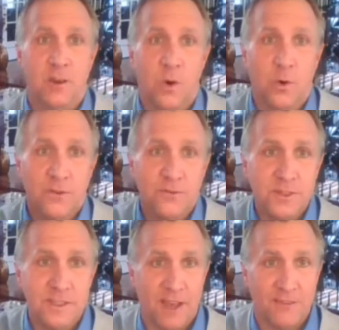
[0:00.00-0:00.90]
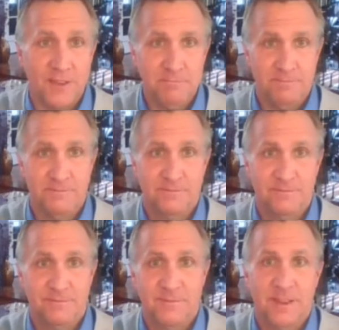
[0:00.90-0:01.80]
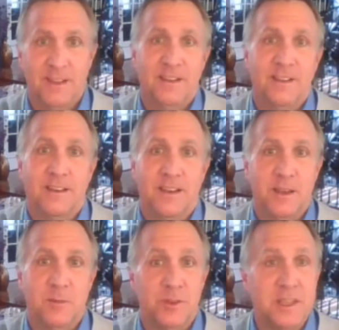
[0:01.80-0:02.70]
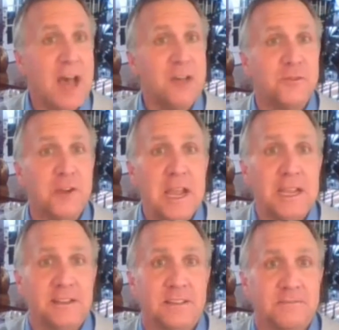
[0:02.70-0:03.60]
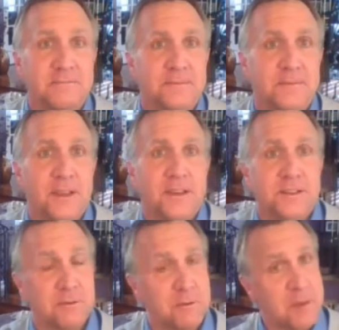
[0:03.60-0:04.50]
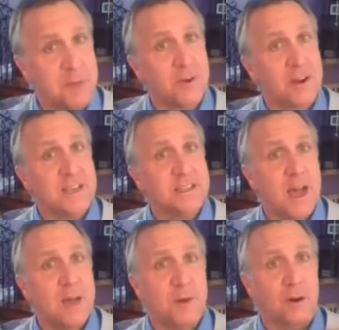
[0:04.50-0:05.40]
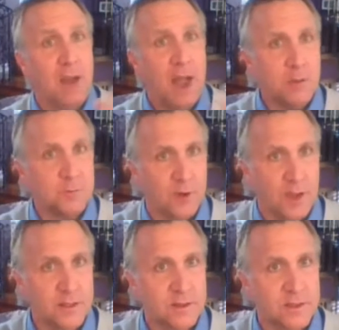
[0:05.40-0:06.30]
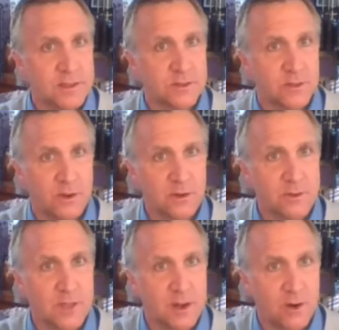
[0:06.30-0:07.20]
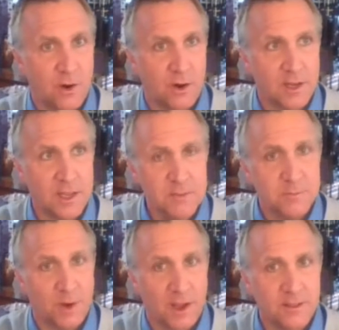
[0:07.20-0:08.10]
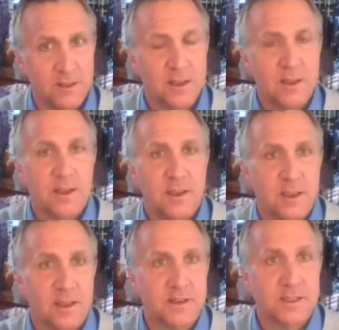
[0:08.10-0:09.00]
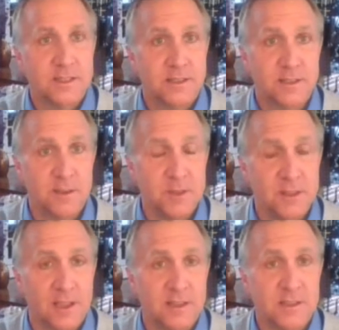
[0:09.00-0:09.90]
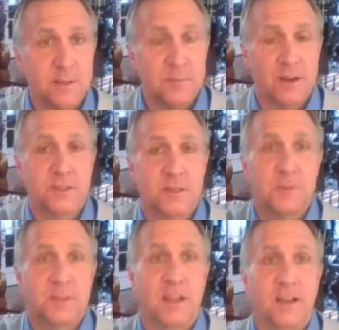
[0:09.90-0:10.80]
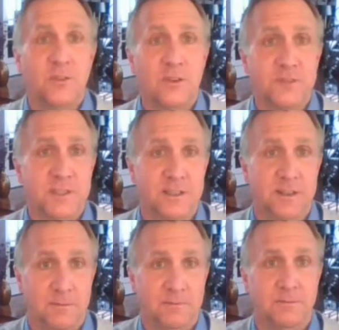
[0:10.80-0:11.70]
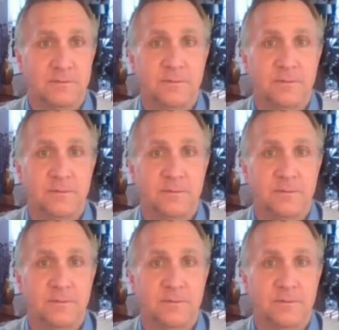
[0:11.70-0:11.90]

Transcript: you hold it for seven, and you breathe out for eight. So remember, anytime our out breath is longer than our in breath, it stimulates the parasympathetic nervous system.